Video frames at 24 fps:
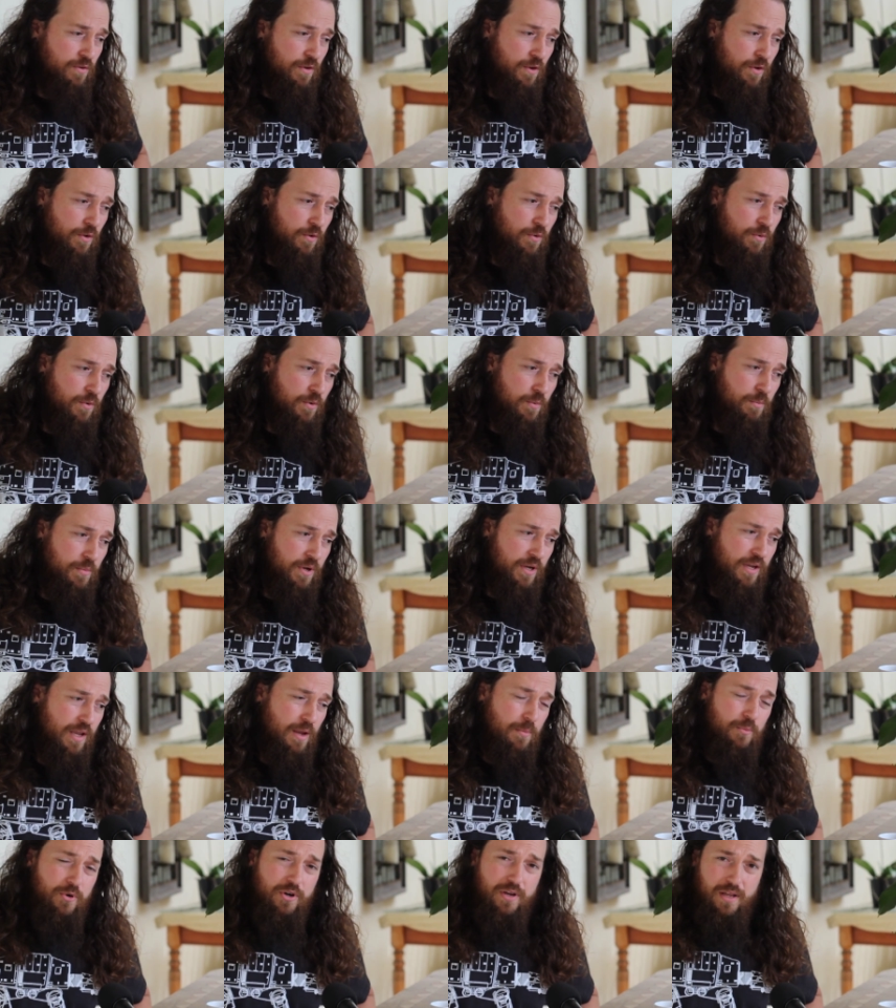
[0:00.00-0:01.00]
so my
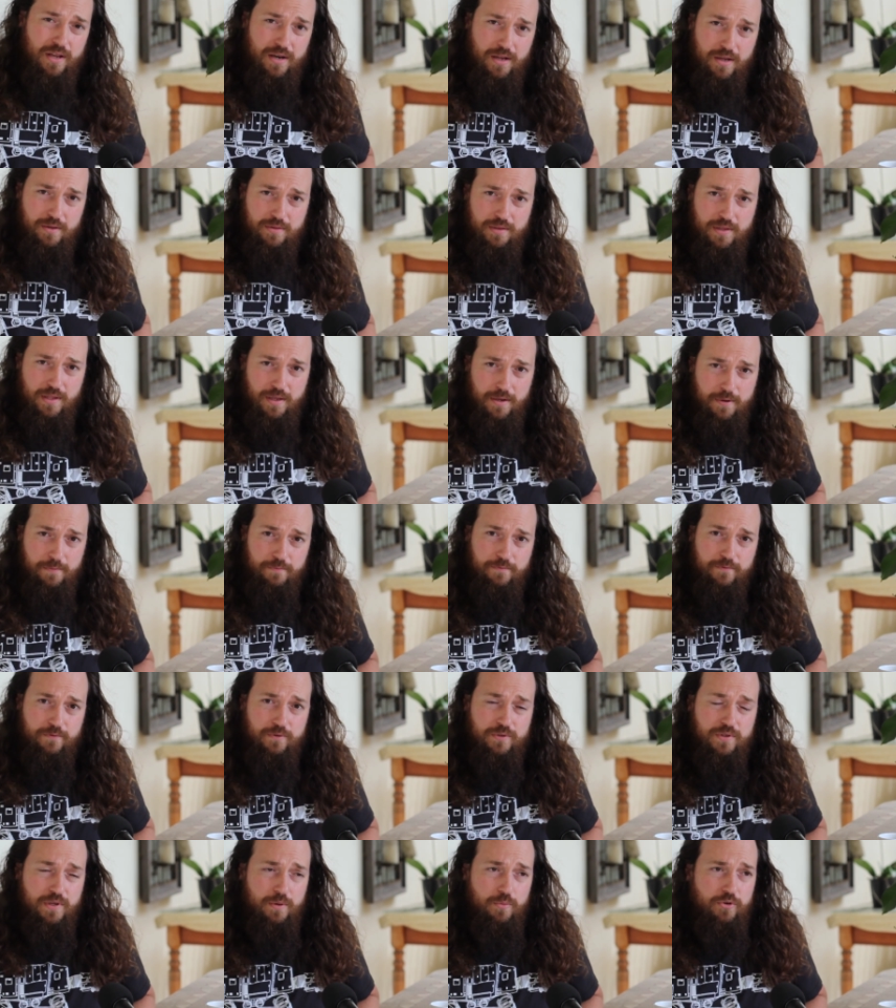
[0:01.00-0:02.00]
camera cut out there
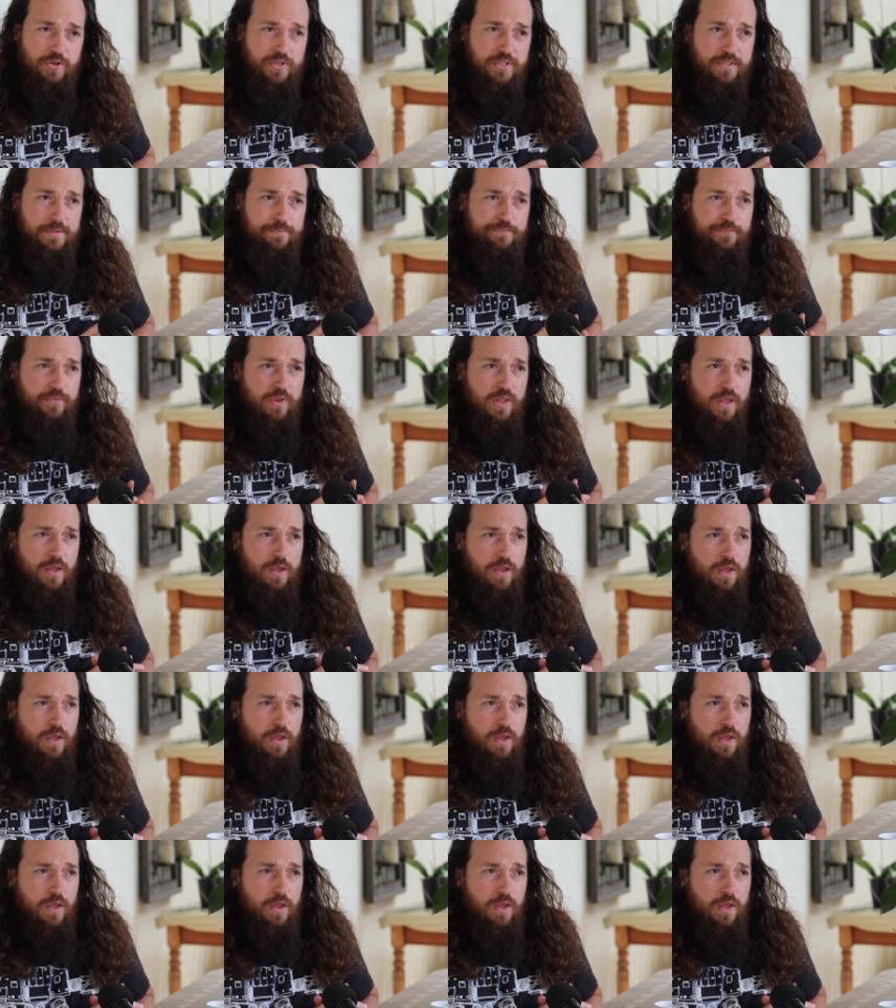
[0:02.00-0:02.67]
for some reason,